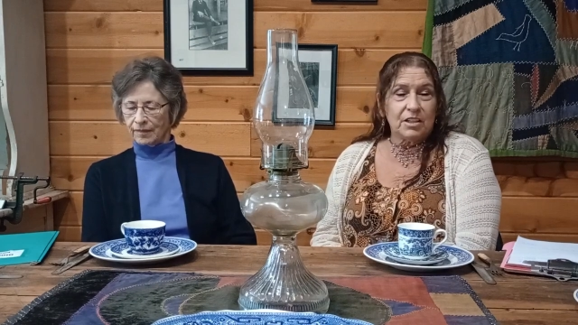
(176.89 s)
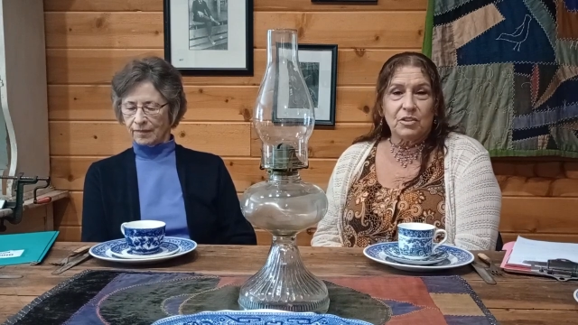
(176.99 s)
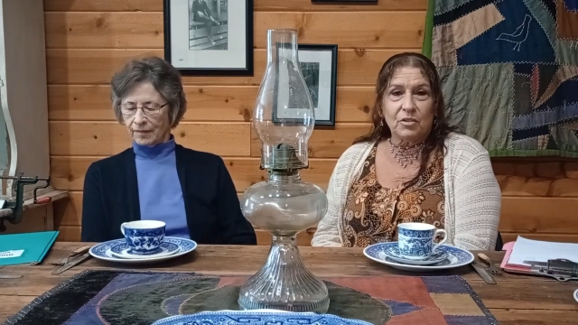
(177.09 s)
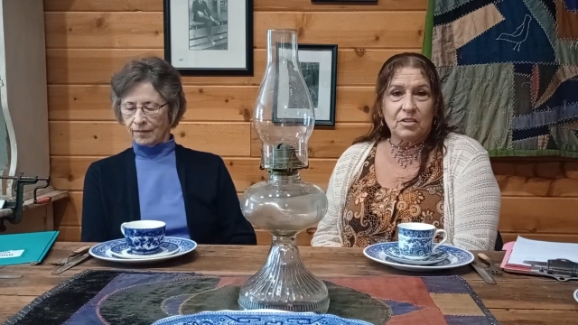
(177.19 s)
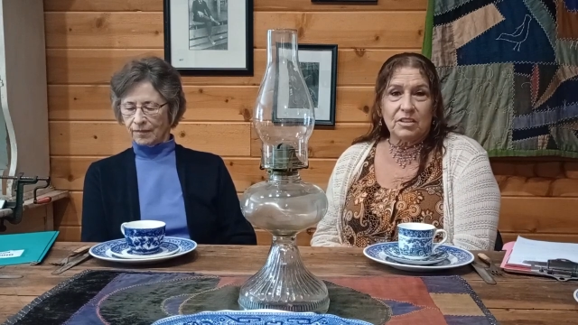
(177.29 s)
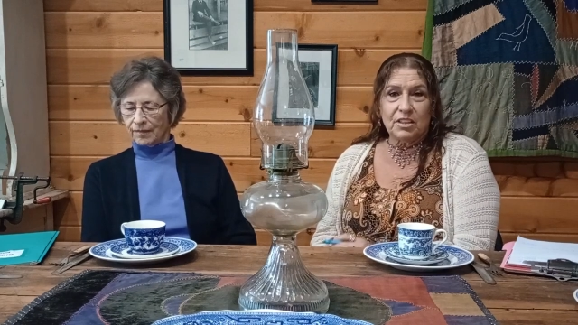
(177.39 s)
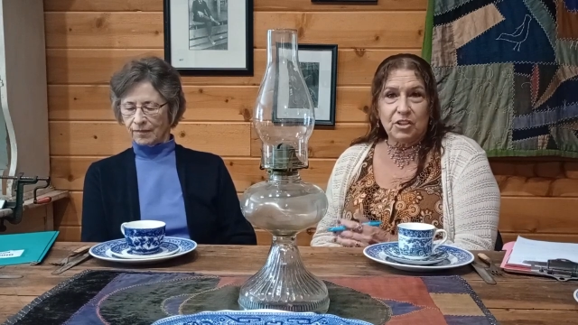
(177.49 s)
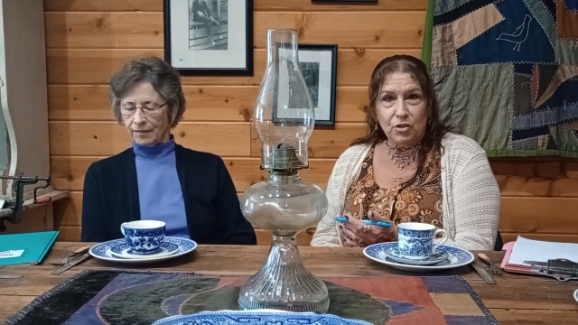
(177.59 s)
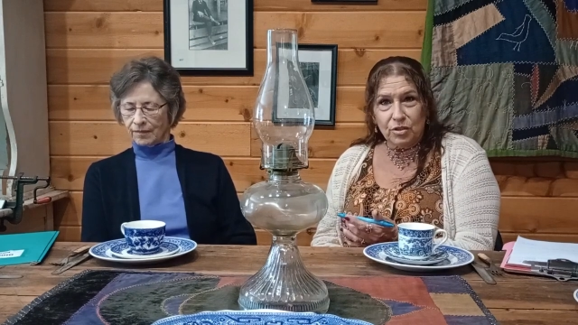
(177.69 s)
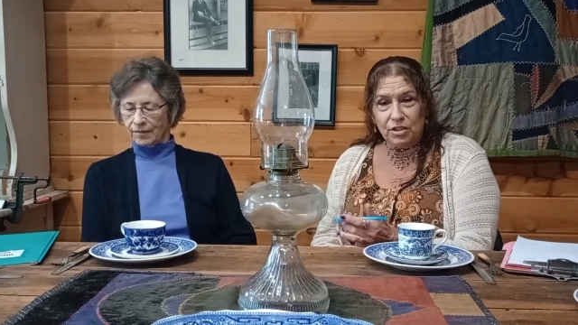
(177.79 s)
Speaker 1: you know, the
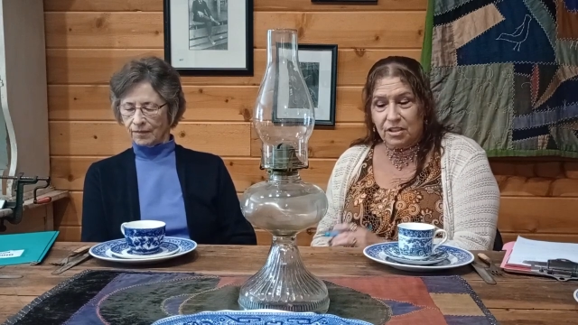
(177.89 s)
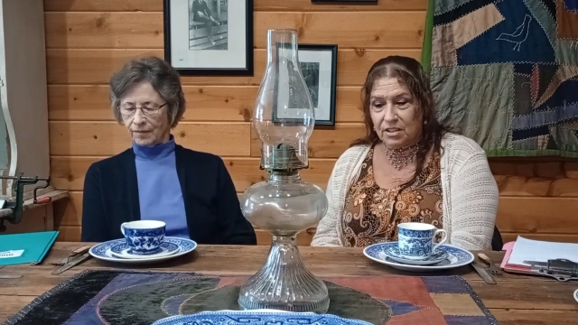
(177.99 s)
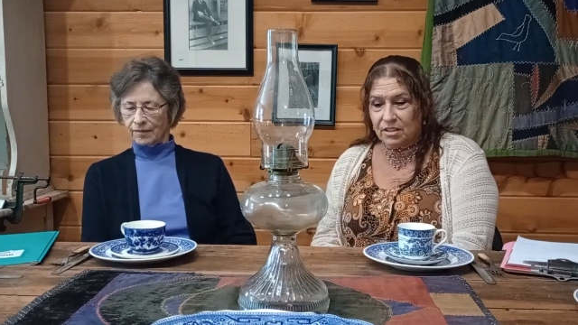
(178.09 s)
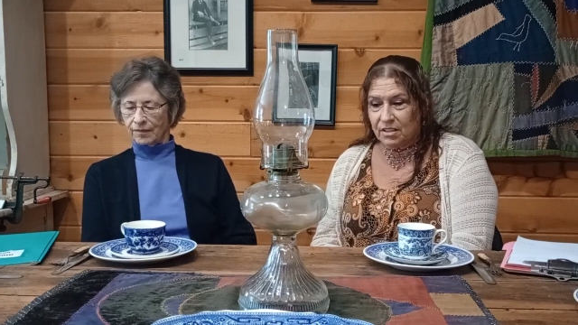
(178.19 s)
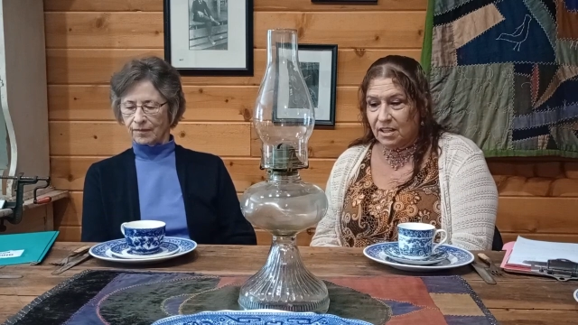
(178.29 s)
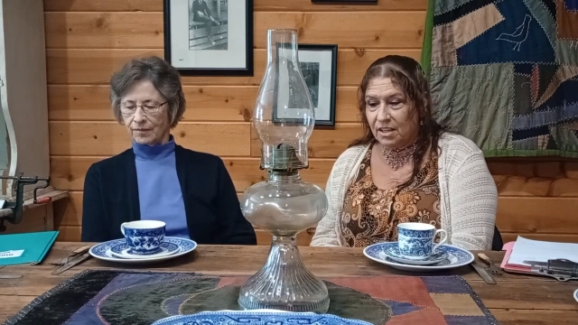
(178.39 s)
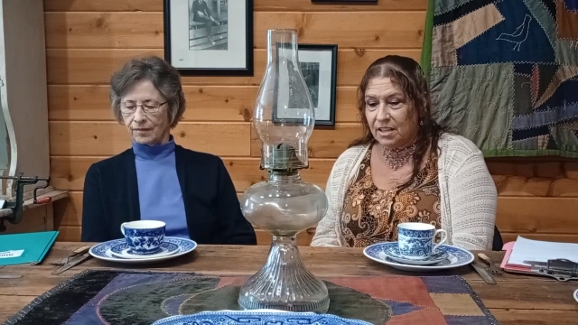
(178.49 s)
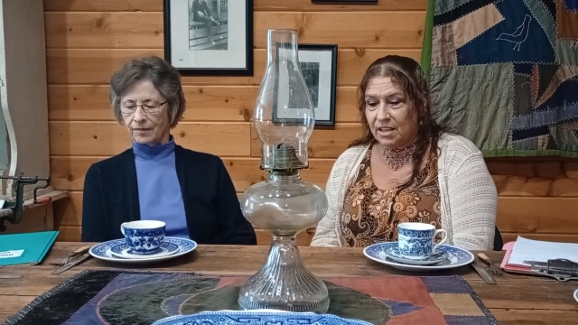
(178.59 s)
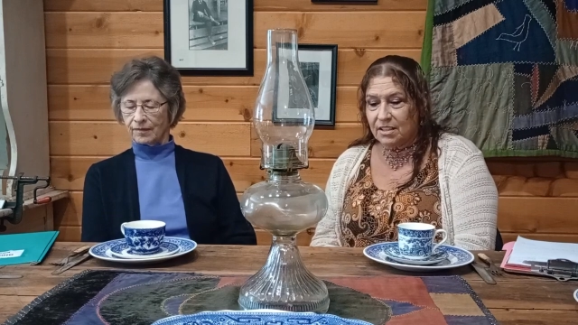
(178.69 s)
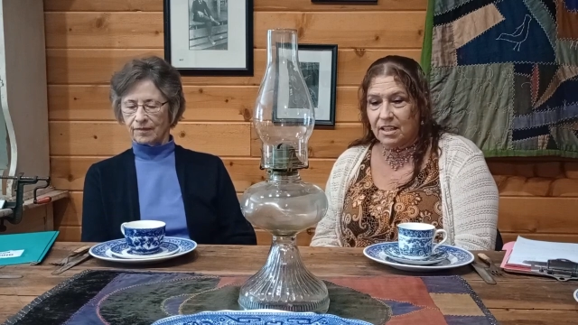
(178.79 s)
uses and, and
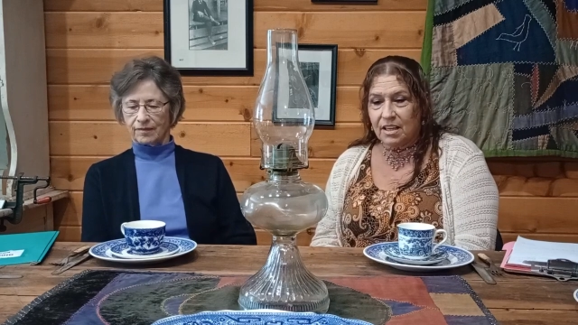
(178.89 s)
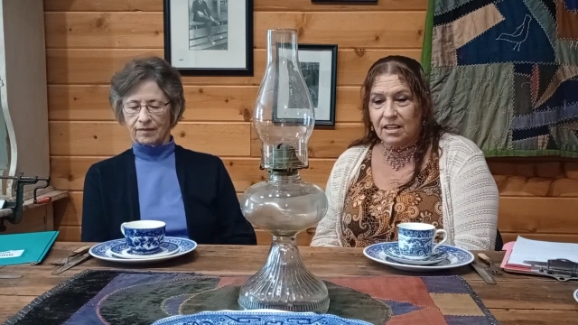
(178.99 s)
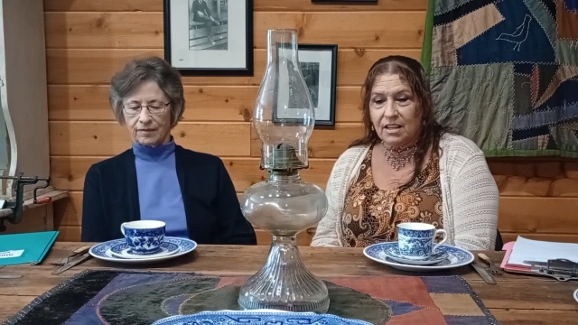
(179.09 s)
things that,